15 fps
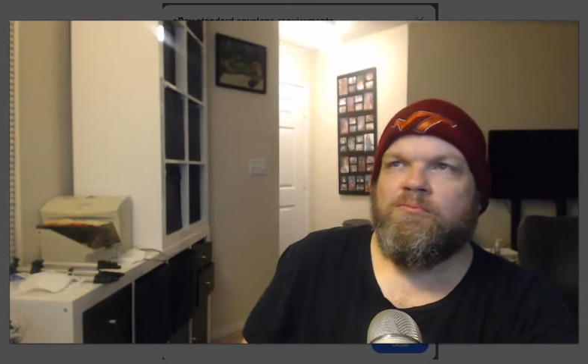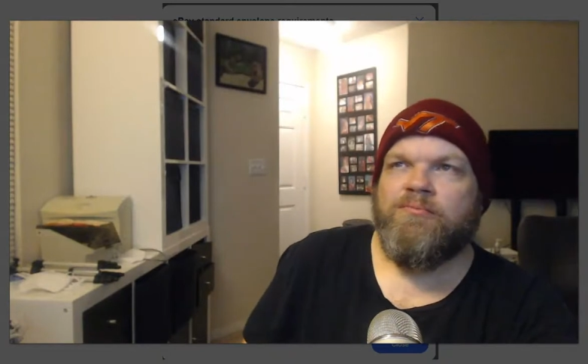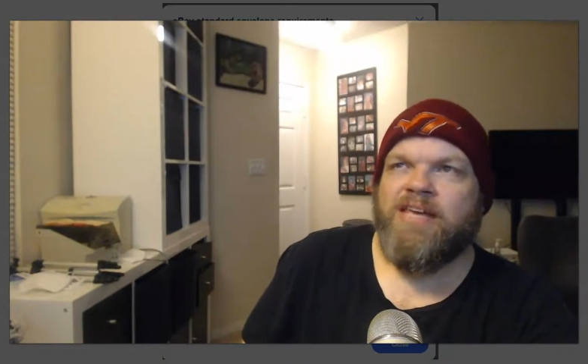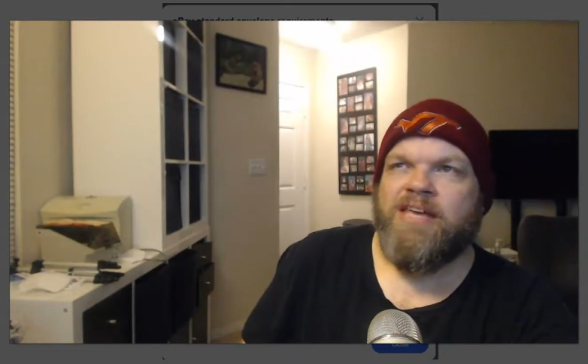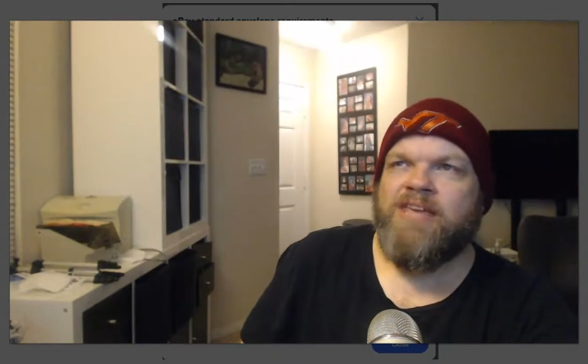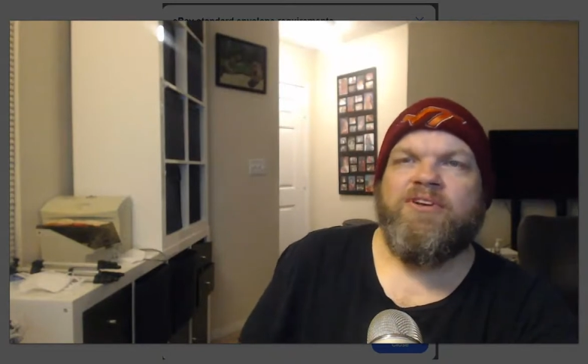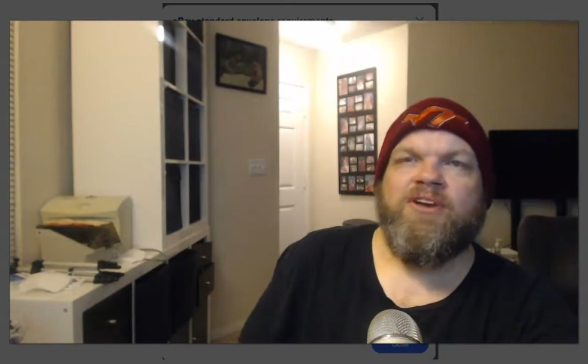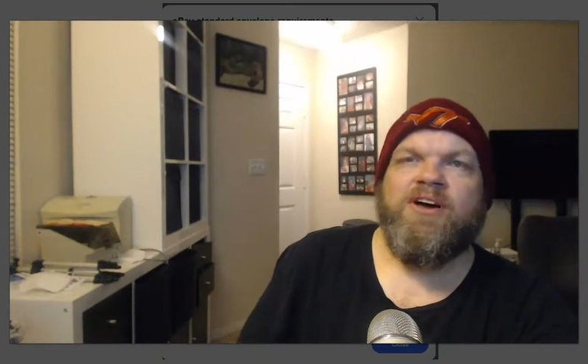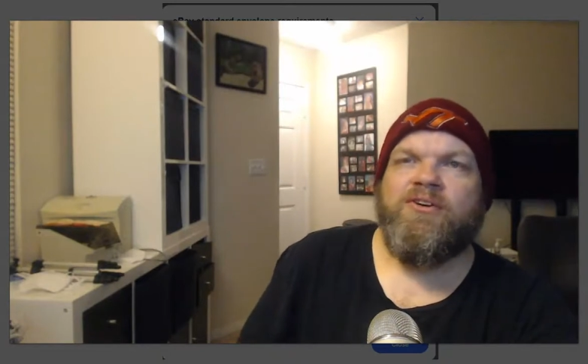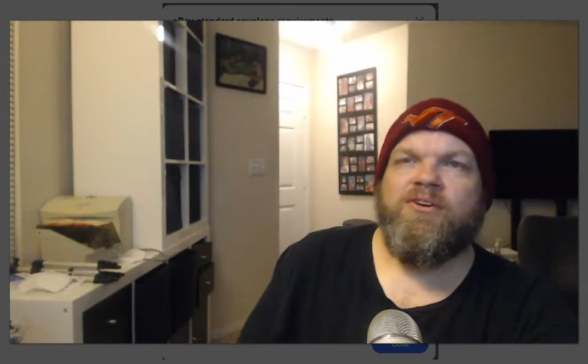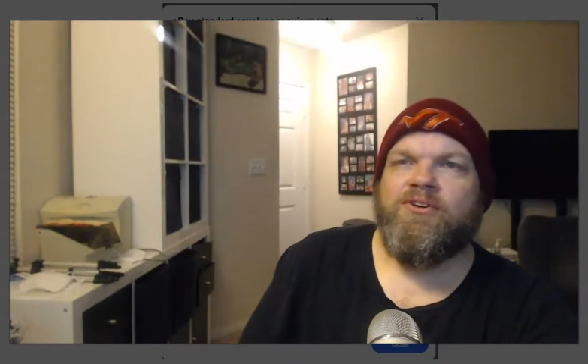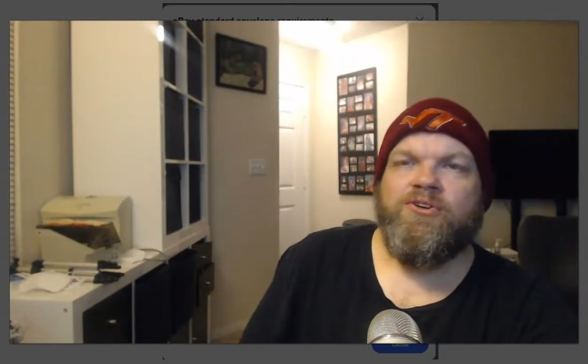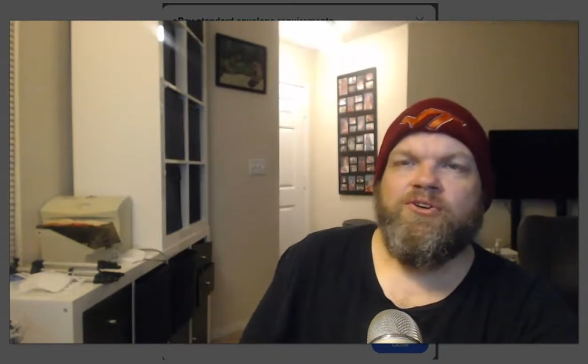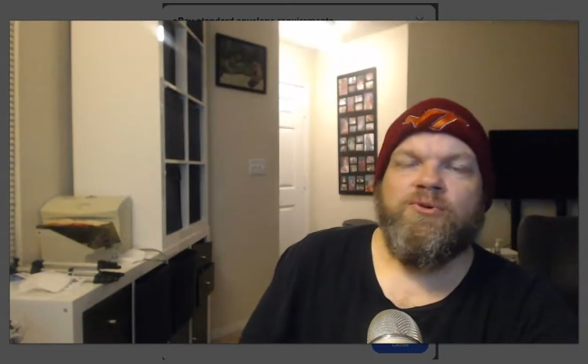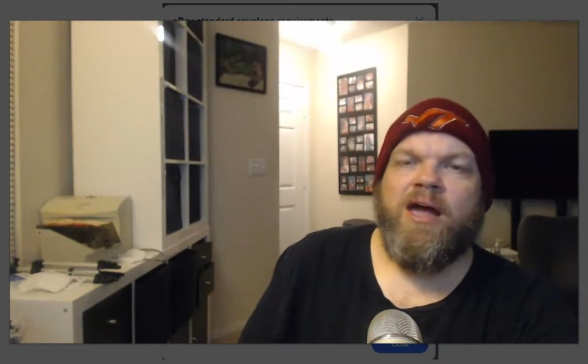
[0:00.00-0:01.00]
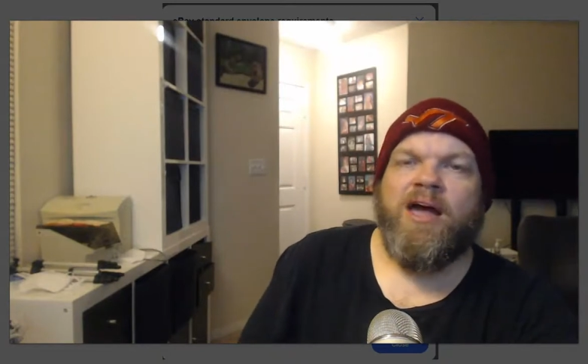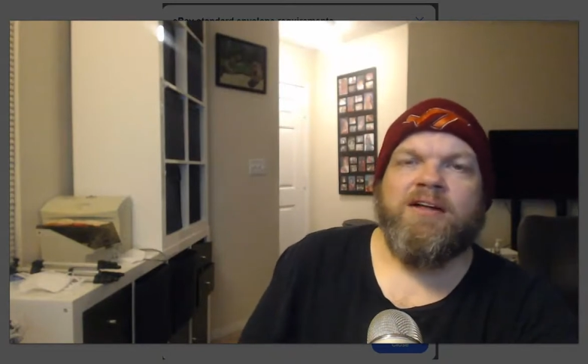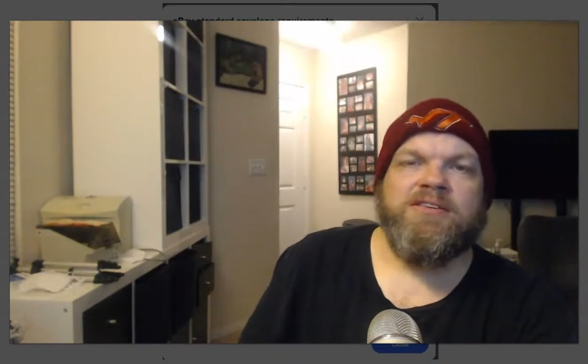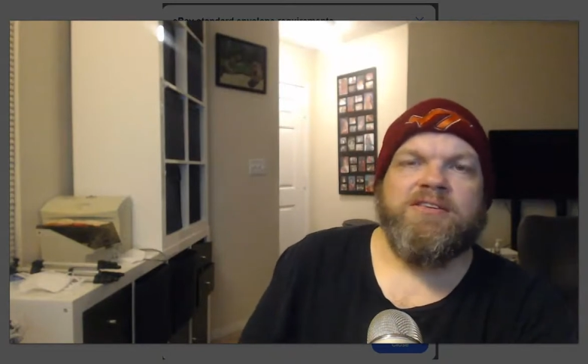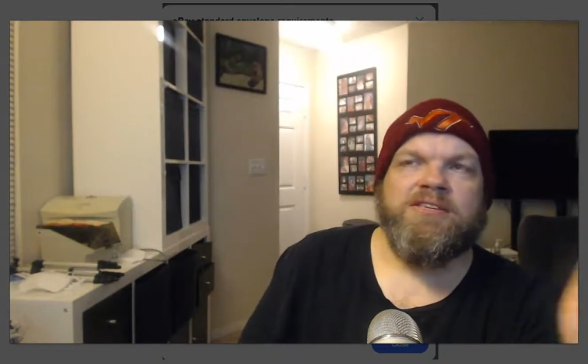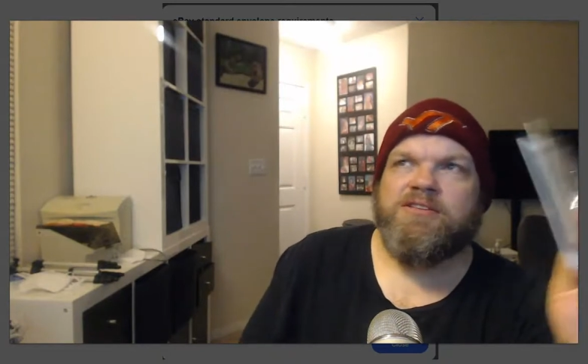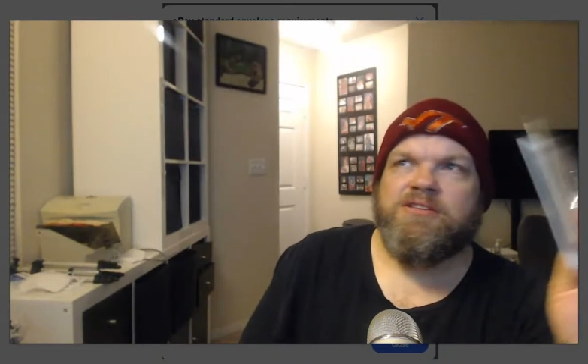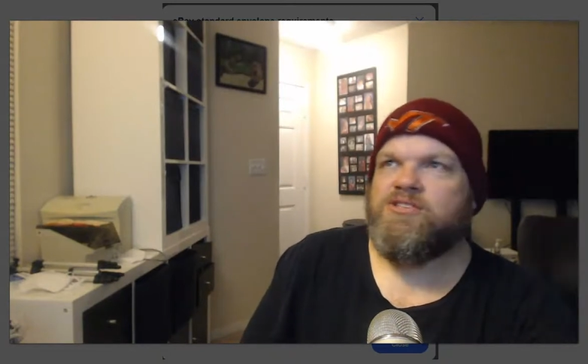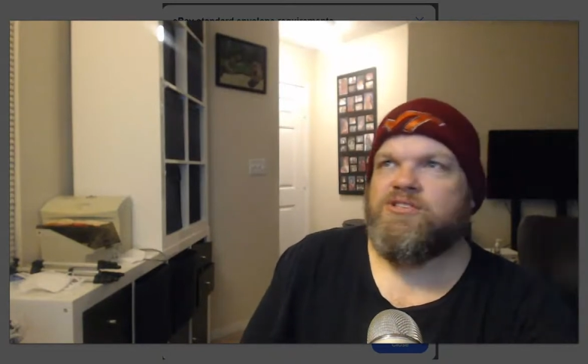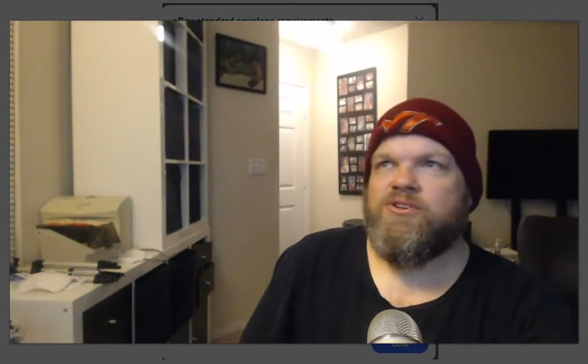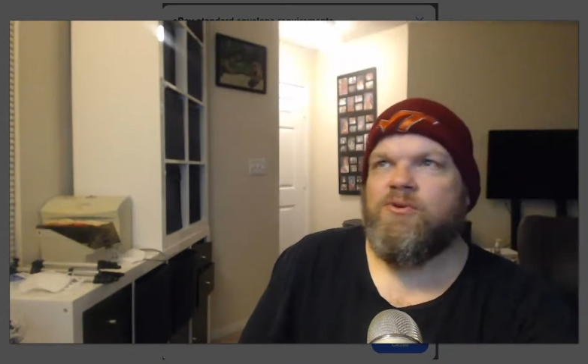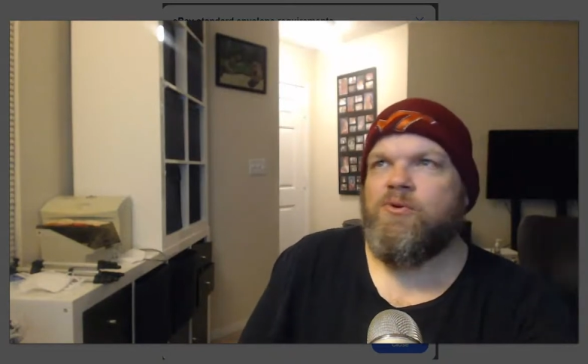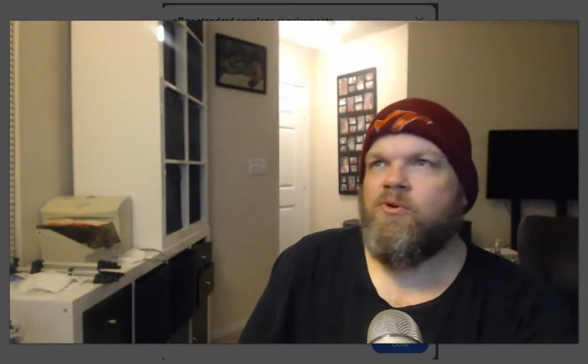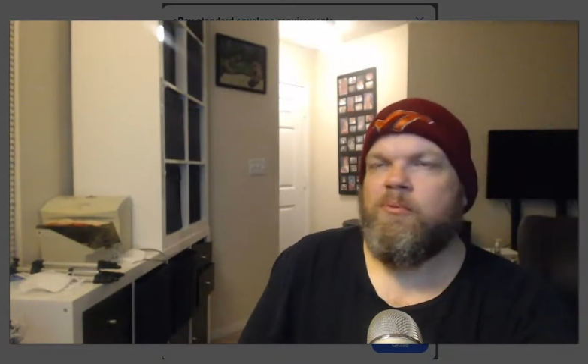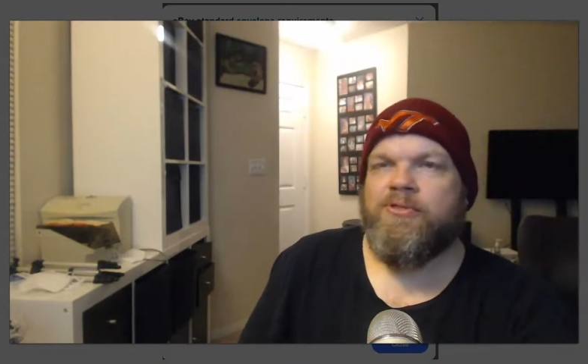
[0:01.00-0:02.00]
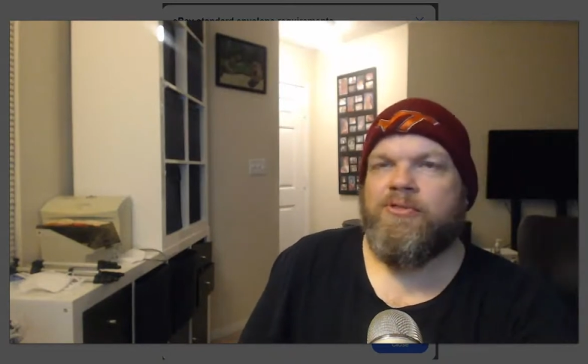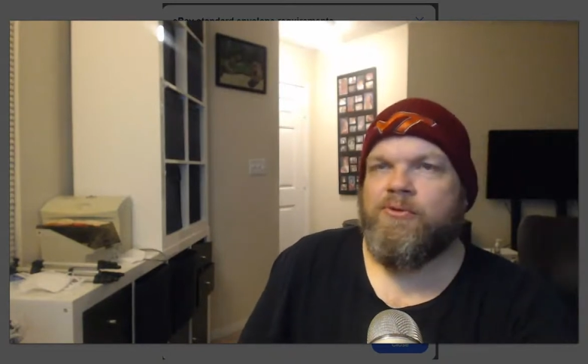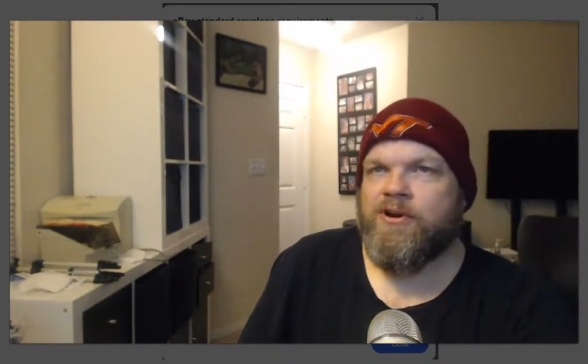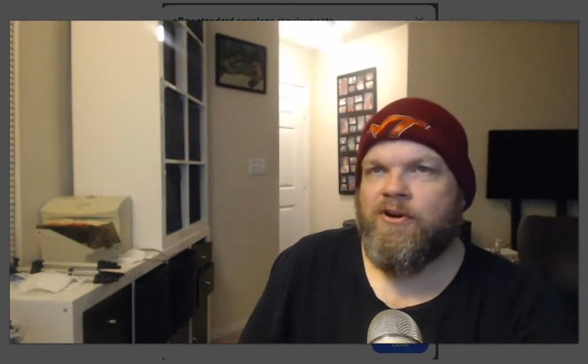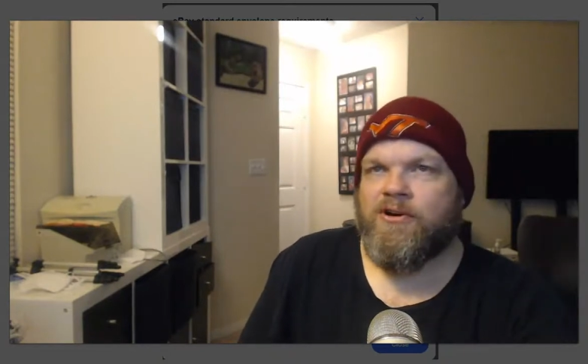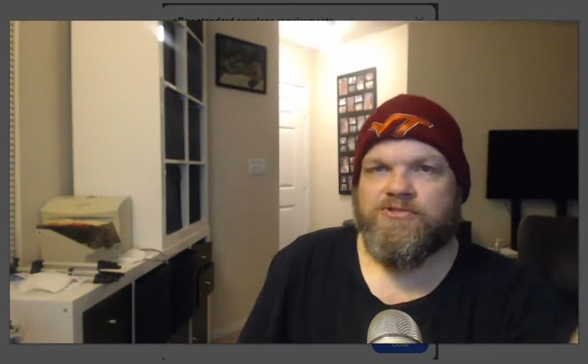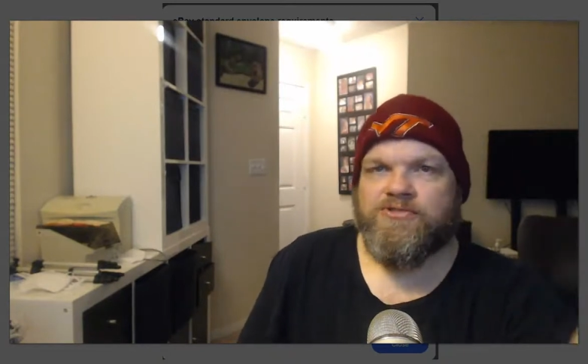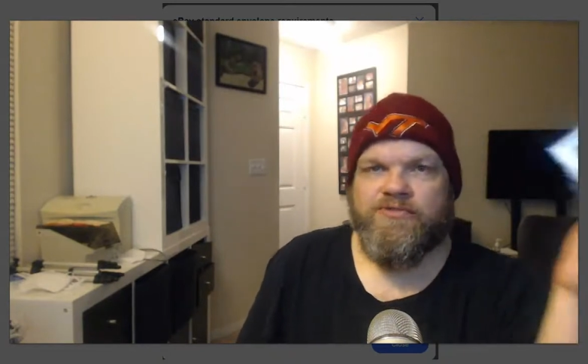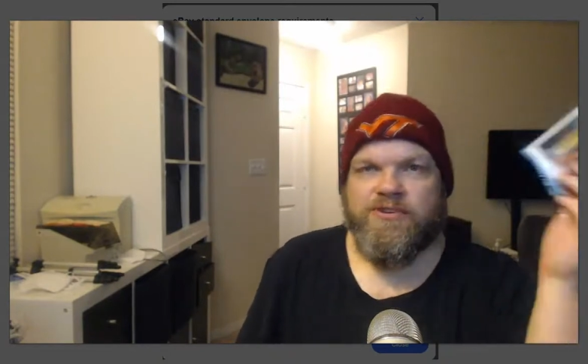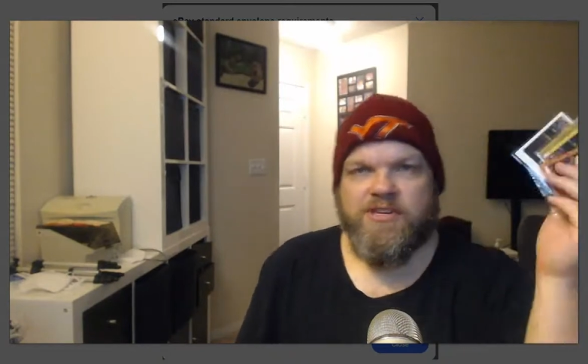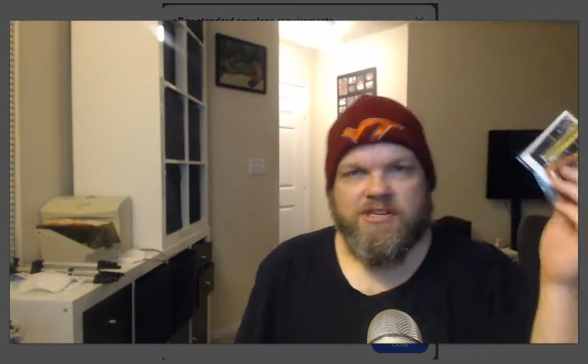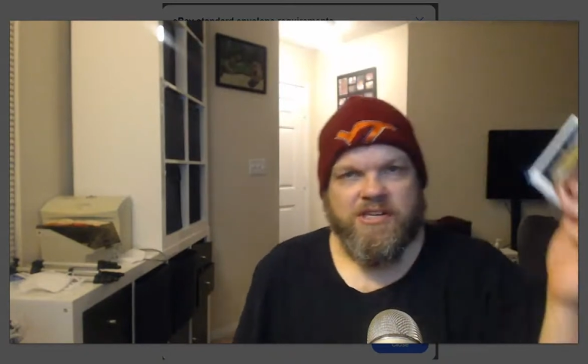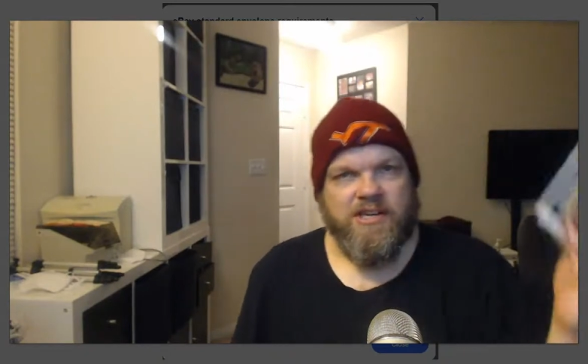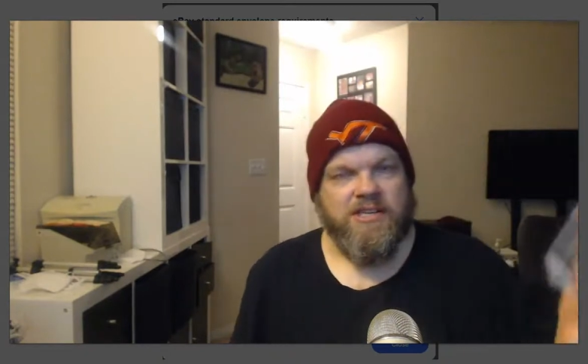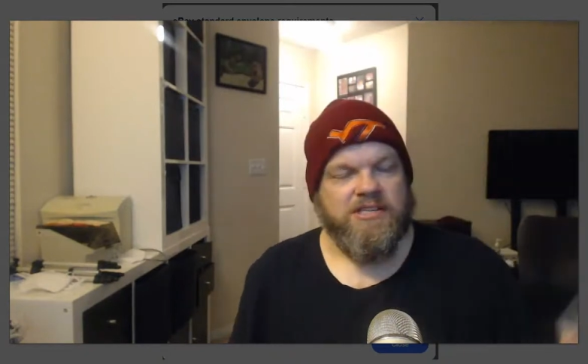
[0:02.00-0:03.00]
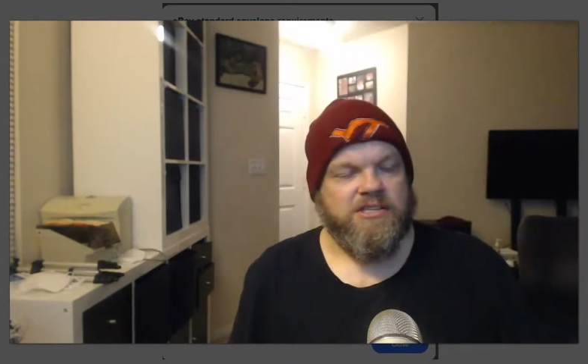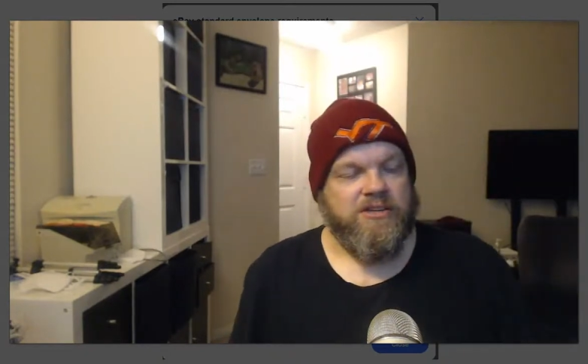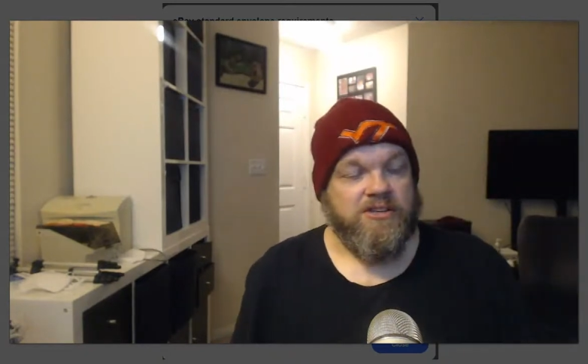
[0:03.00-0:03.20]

even under 2 ounces, it's still going to be $3.50